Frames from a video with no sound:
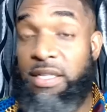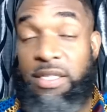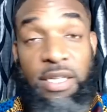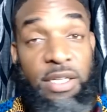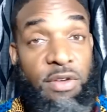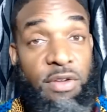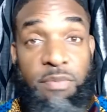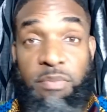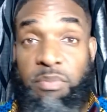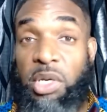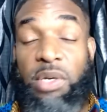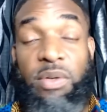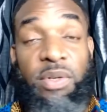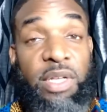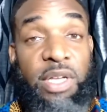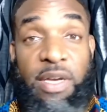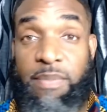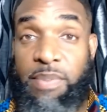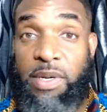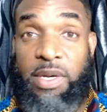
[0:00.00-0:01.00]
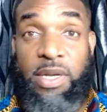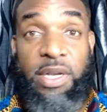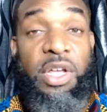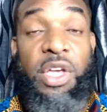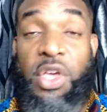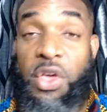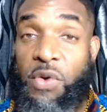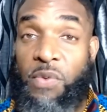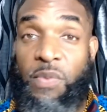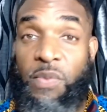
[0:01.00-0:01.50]
and continue building
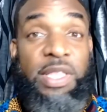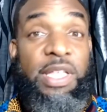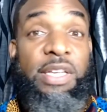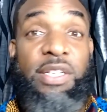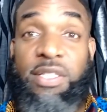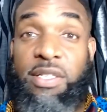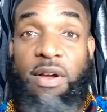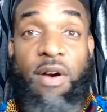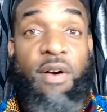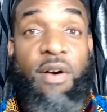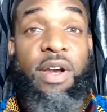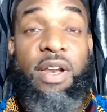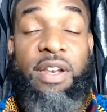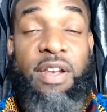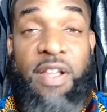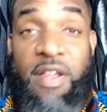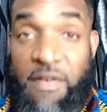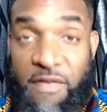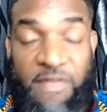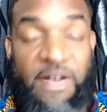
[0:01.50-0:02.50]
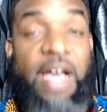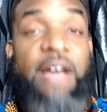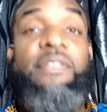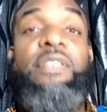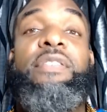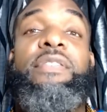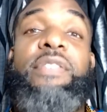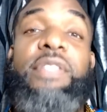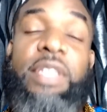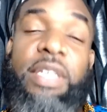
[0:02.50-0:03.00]
upon what they started
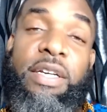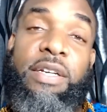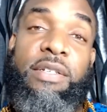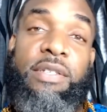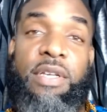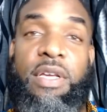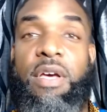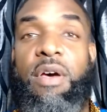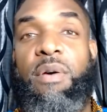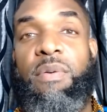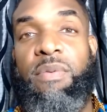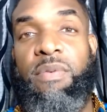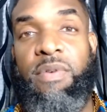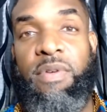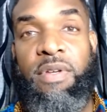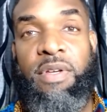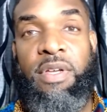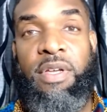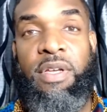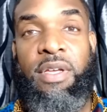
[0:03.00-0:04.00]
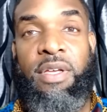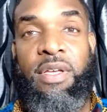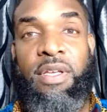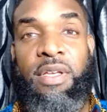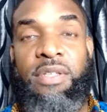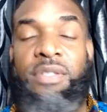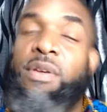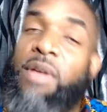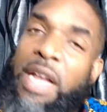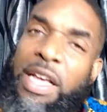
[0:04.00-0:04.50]
500 years ago.
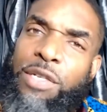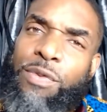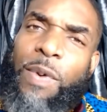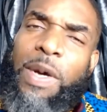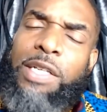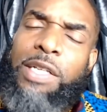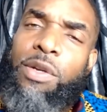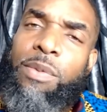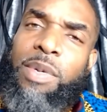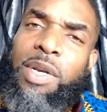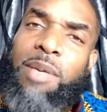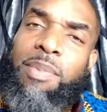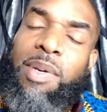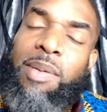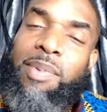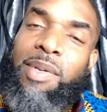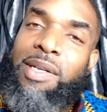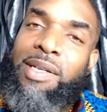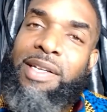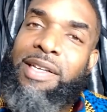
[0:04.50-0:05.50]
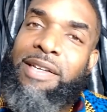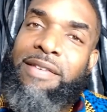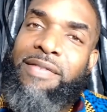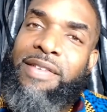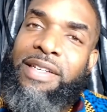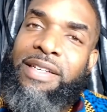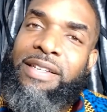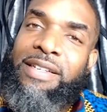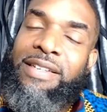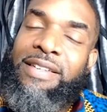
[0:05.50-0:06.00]
So that's why so many people are
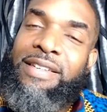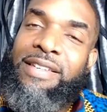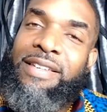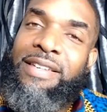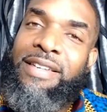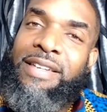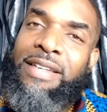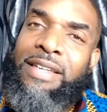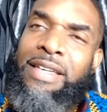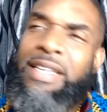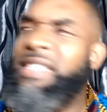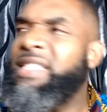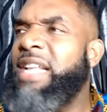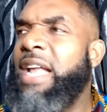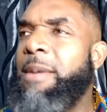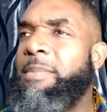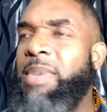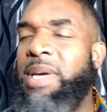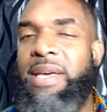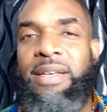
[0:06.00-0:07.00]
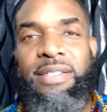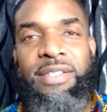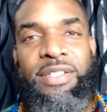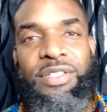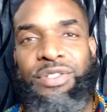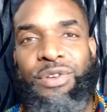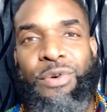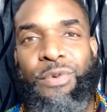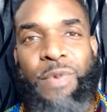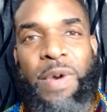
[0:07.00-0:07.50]
leaving. It's not because
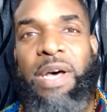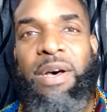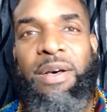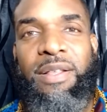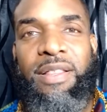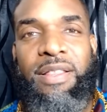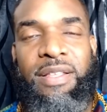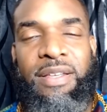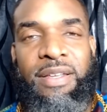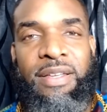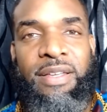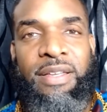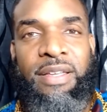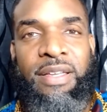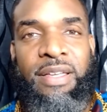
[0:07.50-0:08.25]
there's no wealth.